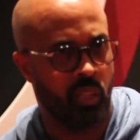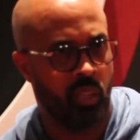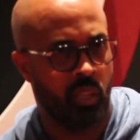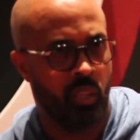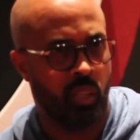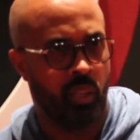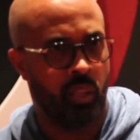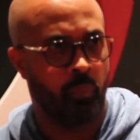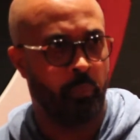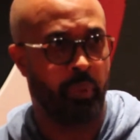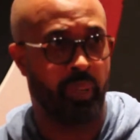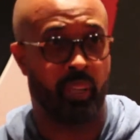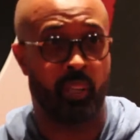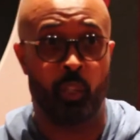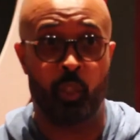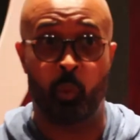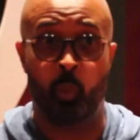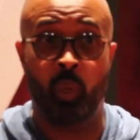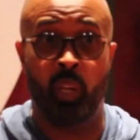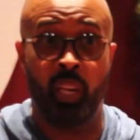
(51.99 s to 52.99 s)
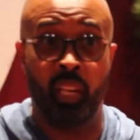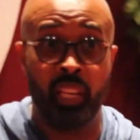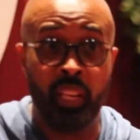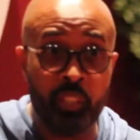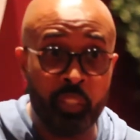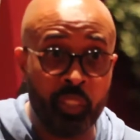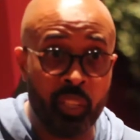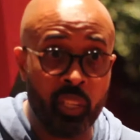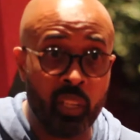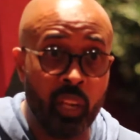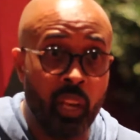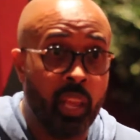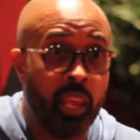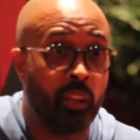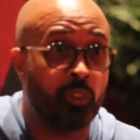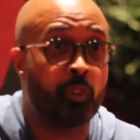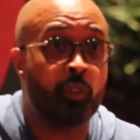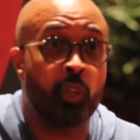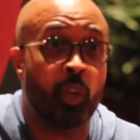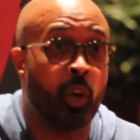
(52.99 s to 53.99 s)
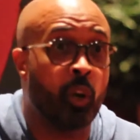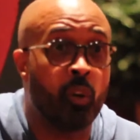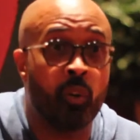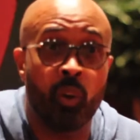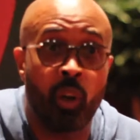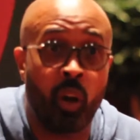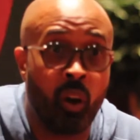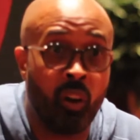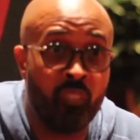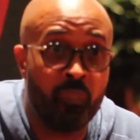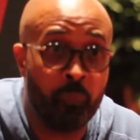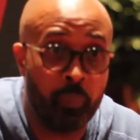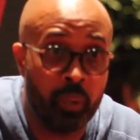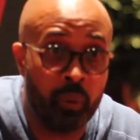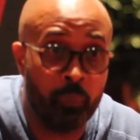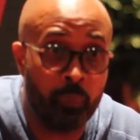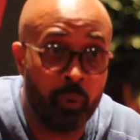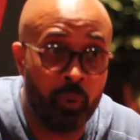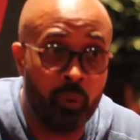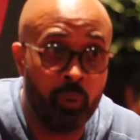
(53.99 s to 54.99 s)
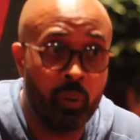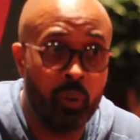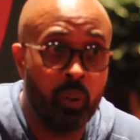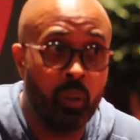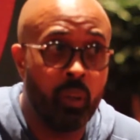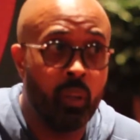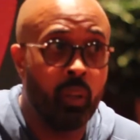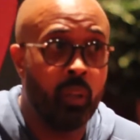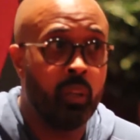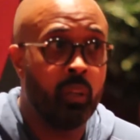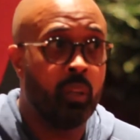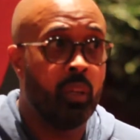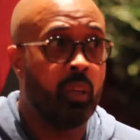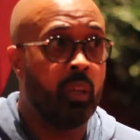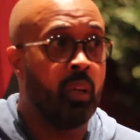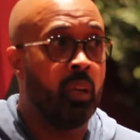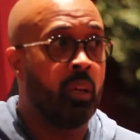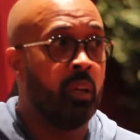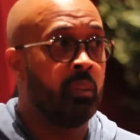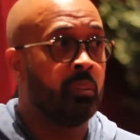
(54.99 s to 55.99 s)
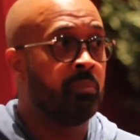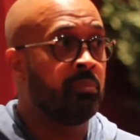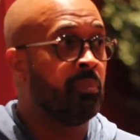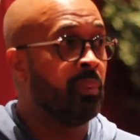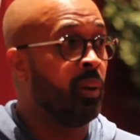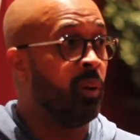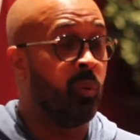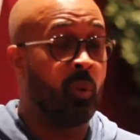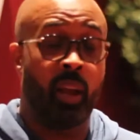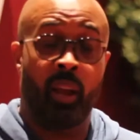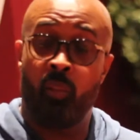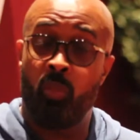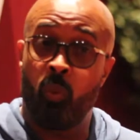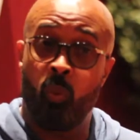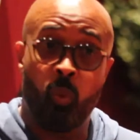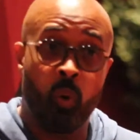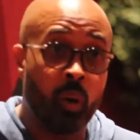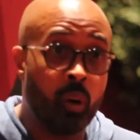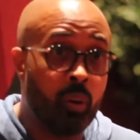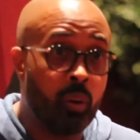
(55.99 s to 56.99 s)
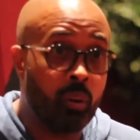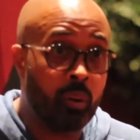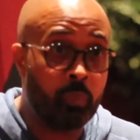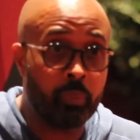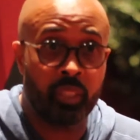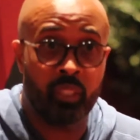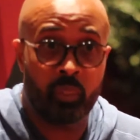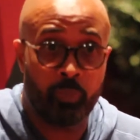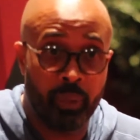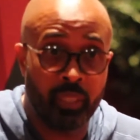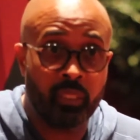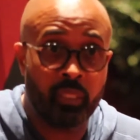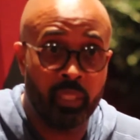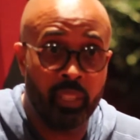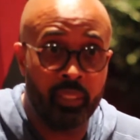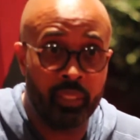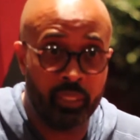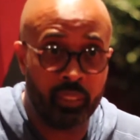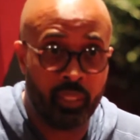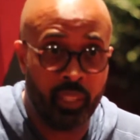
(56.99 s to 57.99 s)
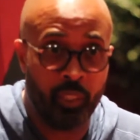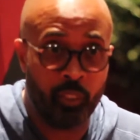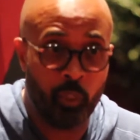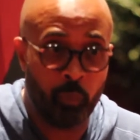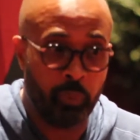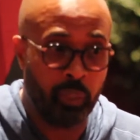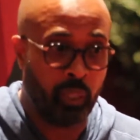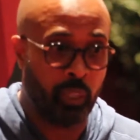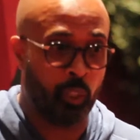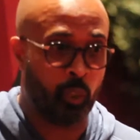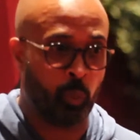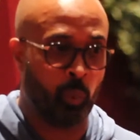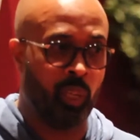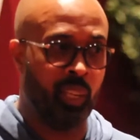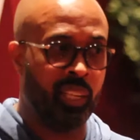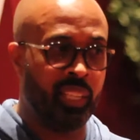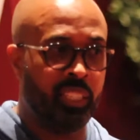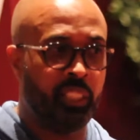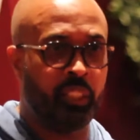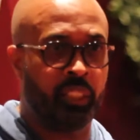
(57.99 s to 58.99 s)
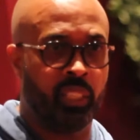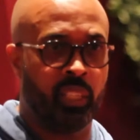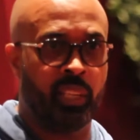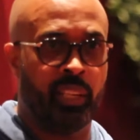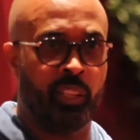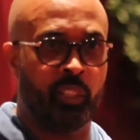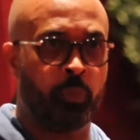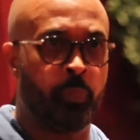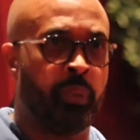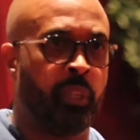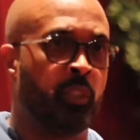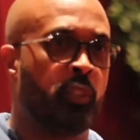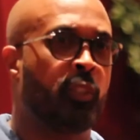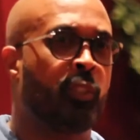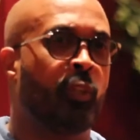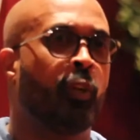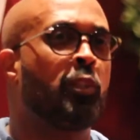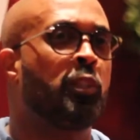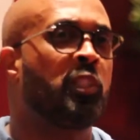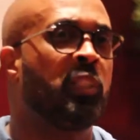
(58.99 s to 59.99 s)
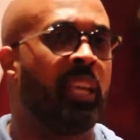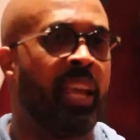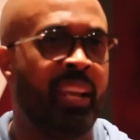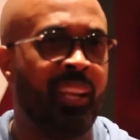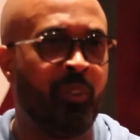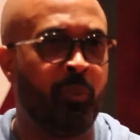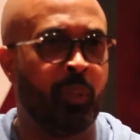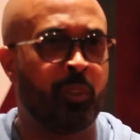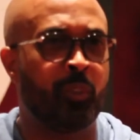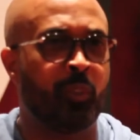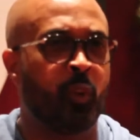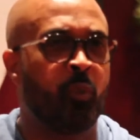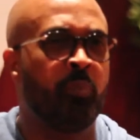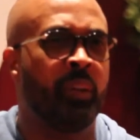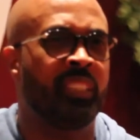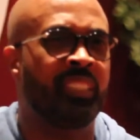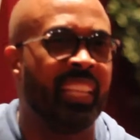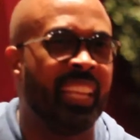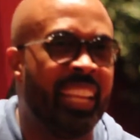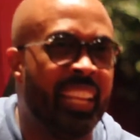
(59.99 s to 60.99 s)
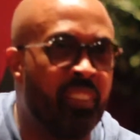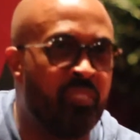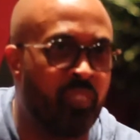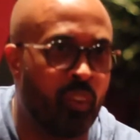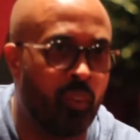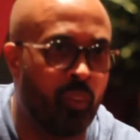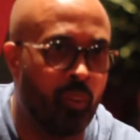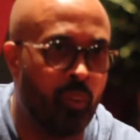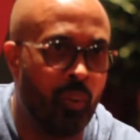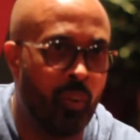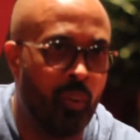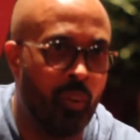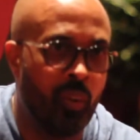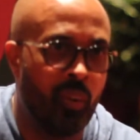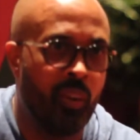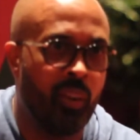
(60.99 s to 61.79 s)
Okay. Because religion has turned off people around the world, especially in this country, because religion has been associated with so much evil, mm-hmm.